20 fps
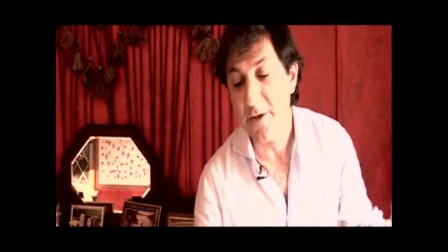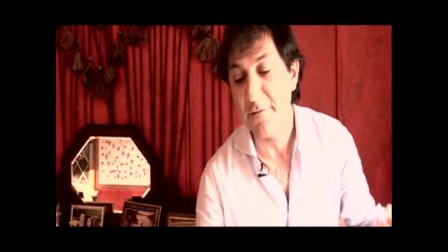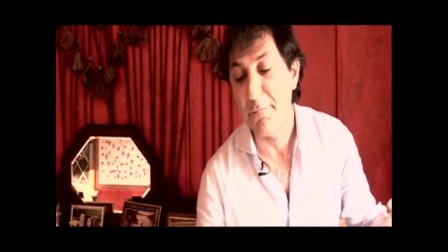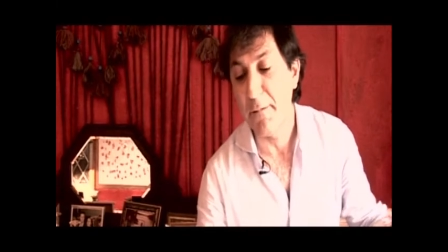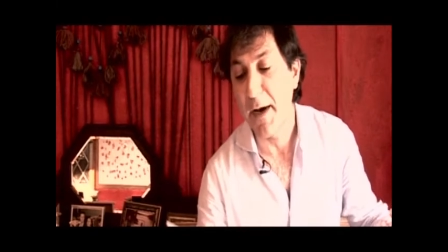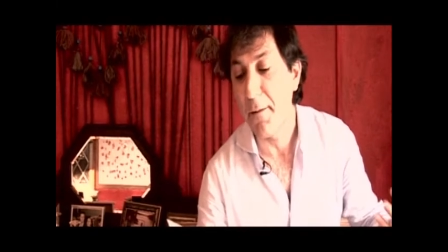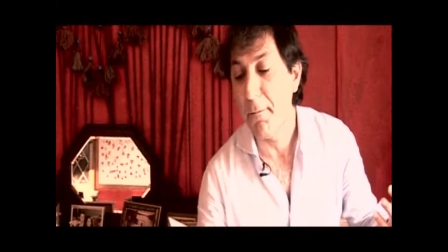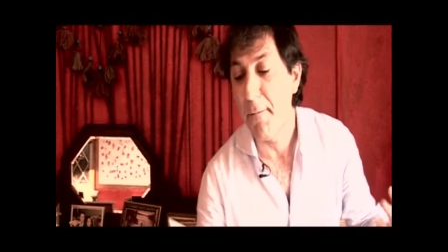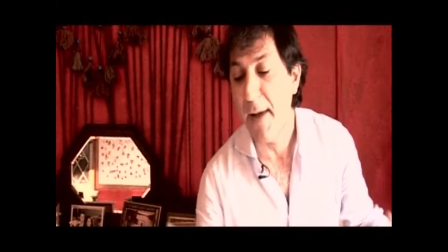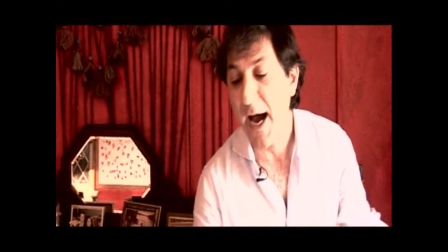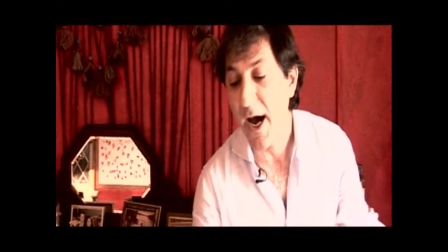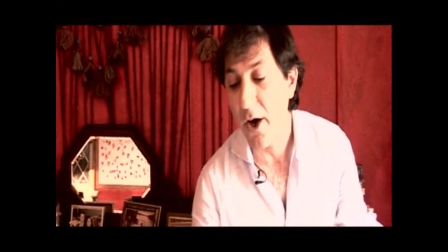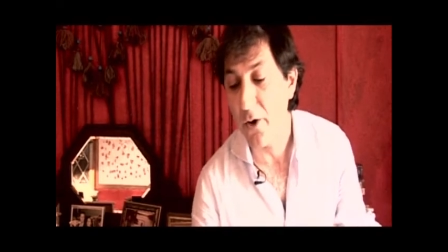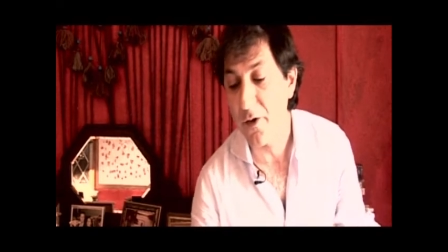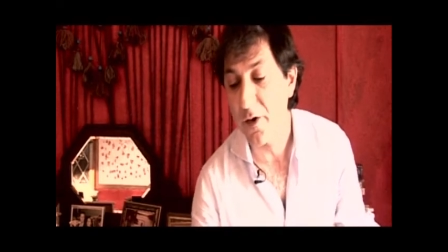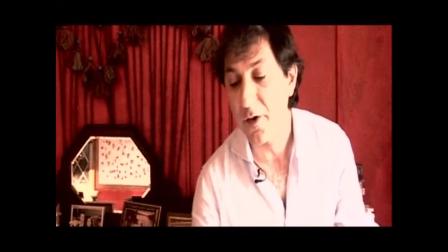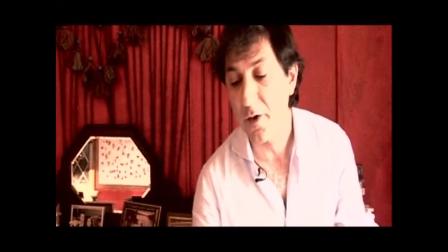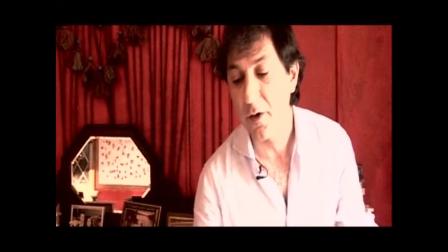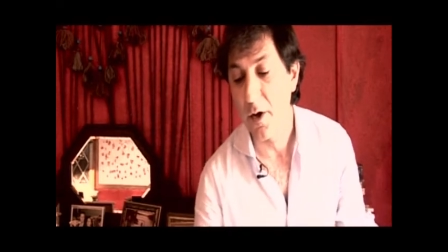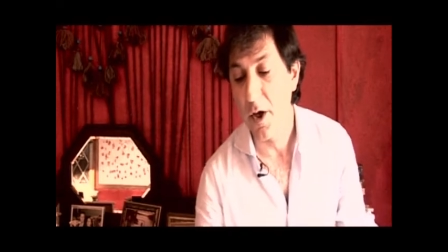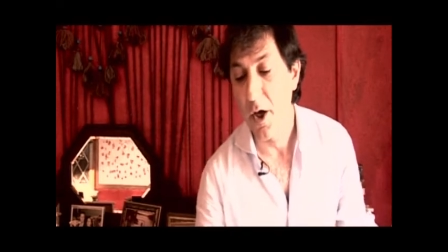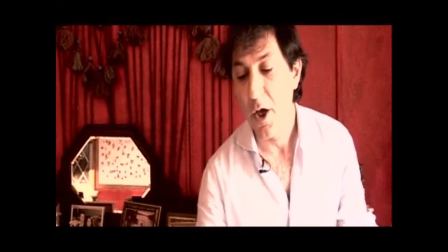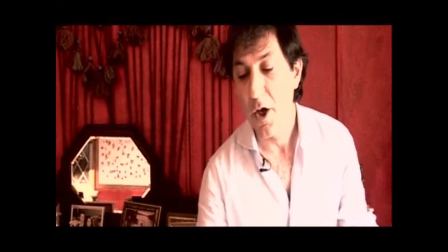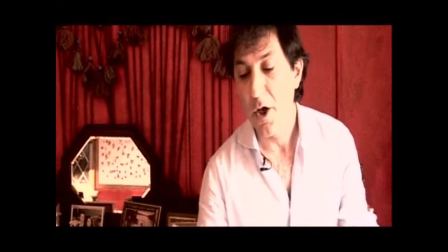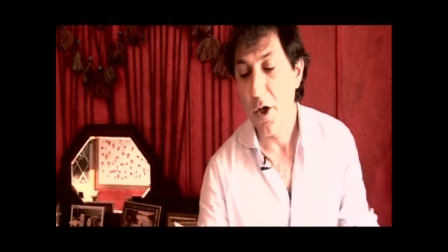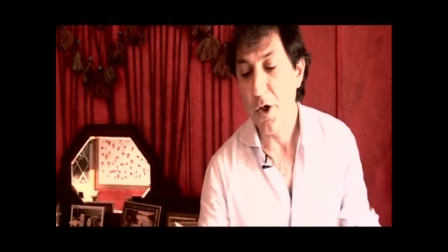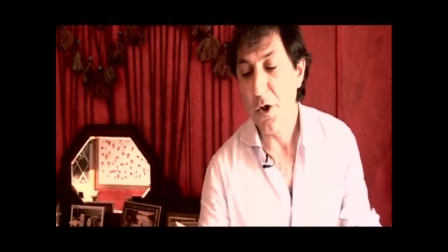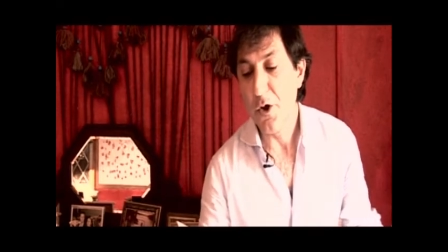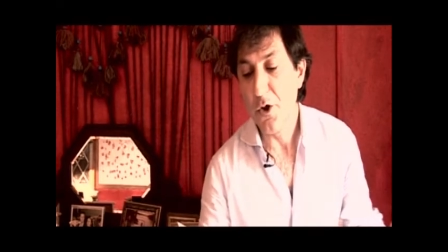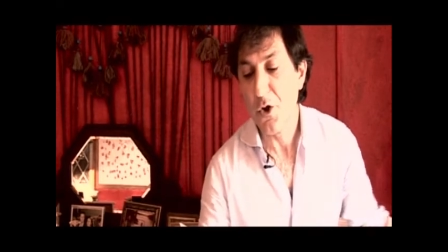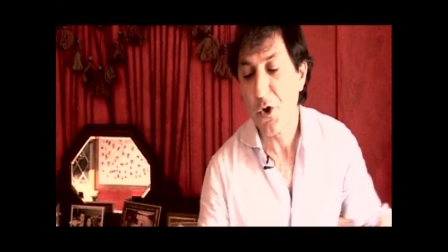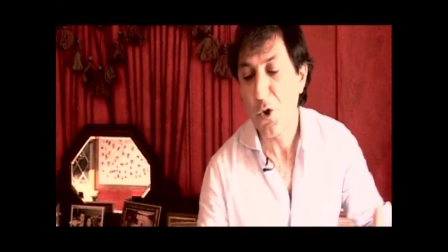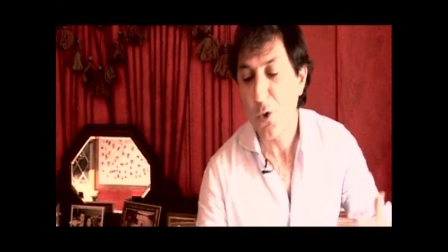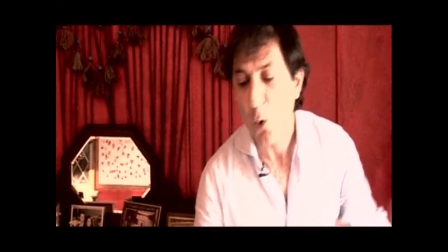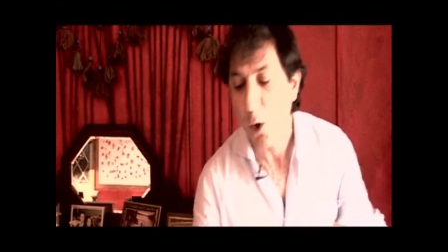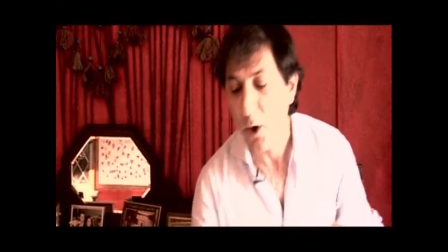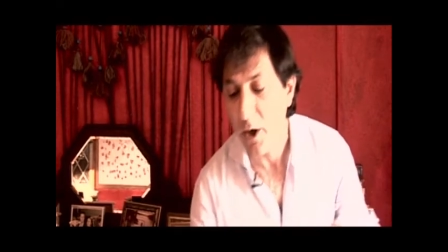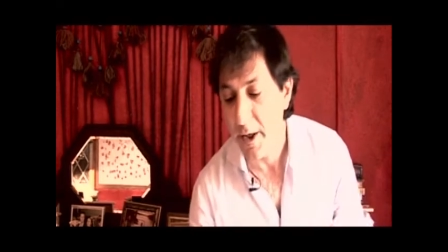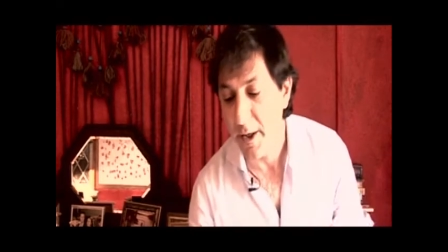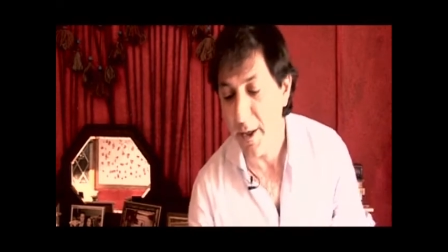of my mouth?
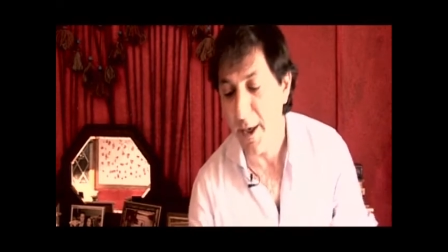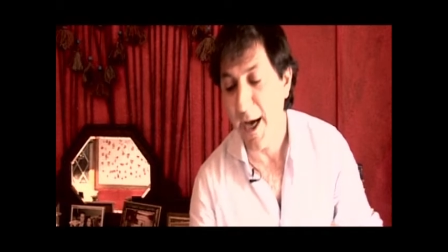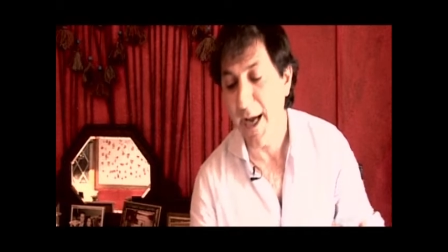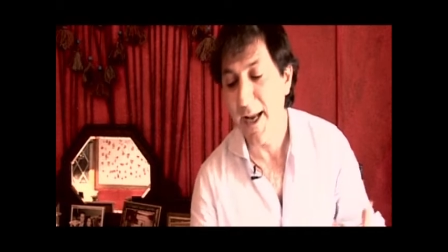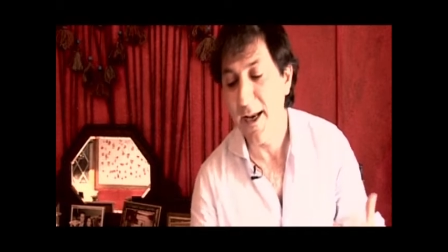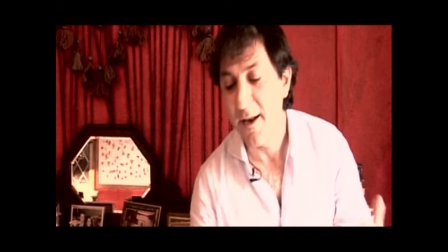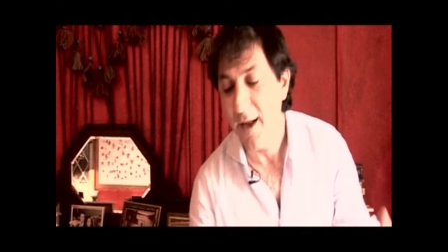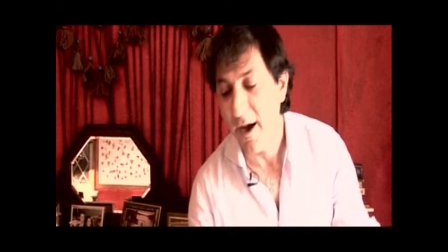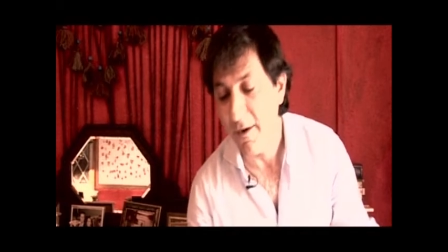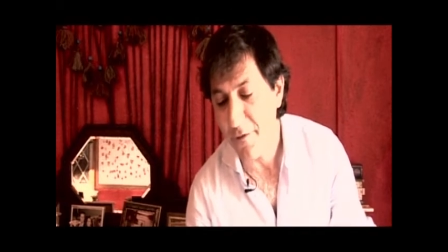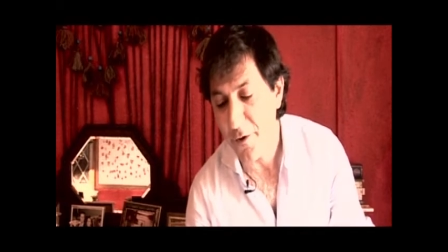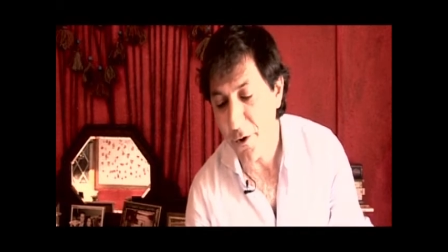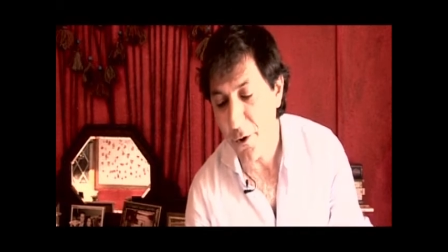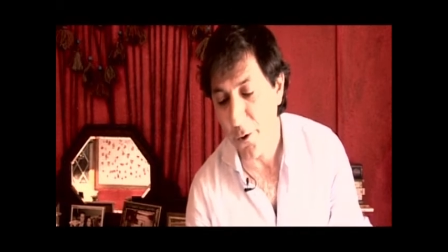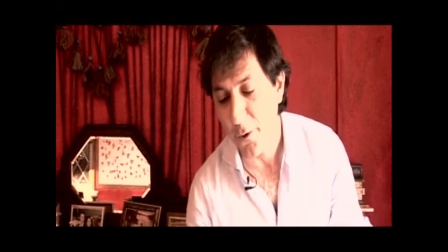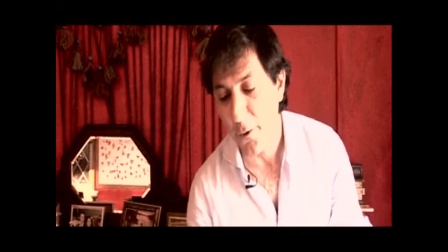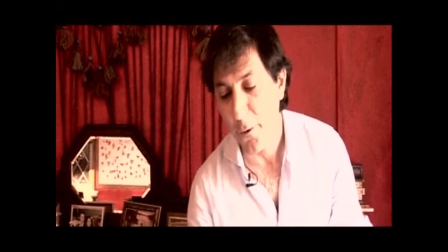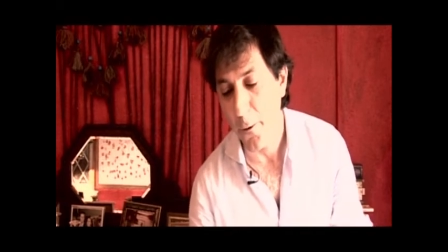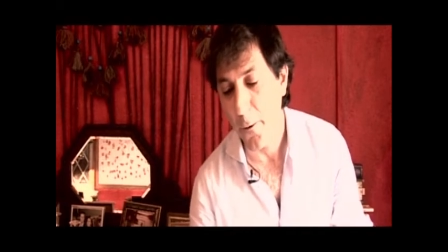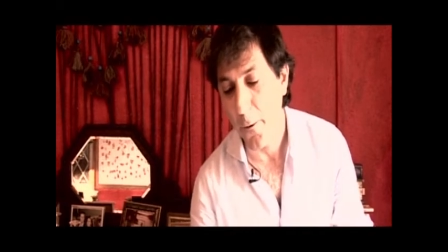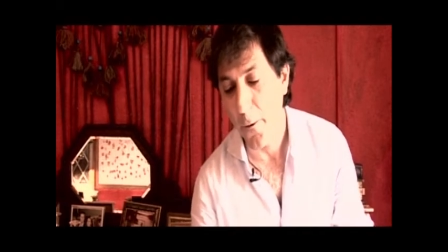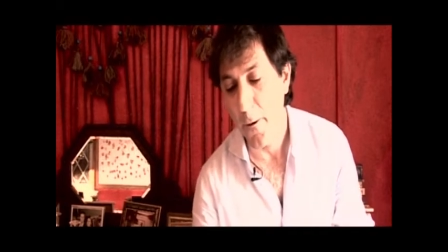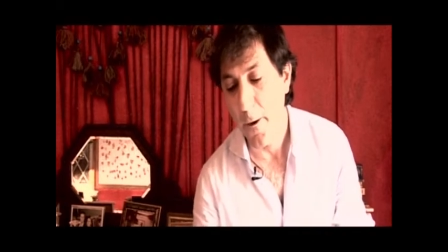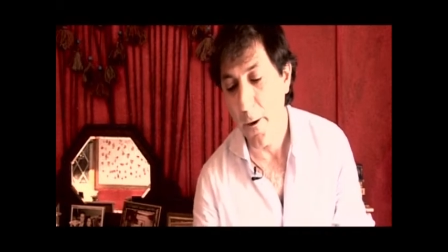Swollen, I love you.